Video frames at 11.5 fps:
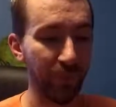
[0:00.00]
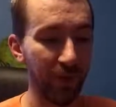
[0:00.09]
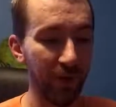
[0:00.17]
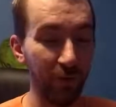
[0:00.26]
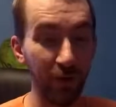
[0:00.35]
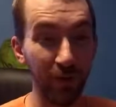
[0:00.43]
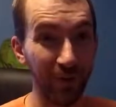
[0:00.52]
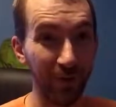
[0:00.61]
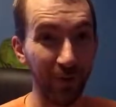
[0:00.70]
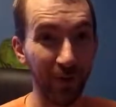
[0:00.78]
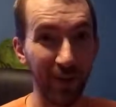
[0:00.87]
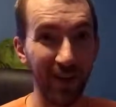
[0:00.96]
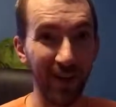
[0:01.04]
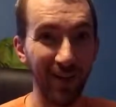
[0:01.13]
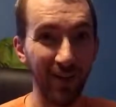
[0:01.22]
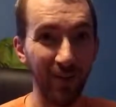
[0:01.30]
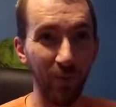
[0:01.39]
if you're using it for like
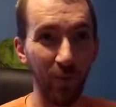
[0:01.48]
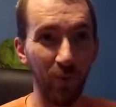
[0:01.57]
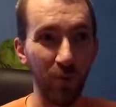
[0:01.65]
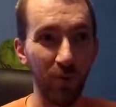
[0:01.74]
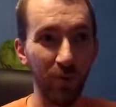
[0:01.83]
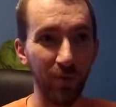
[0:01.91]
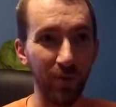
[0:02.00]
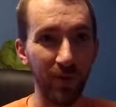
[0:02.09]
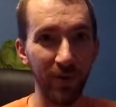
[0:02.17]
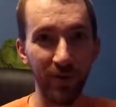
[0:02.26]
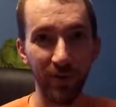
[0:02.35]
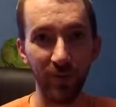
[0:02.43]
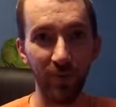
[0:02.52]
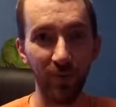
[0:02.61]
anything more than just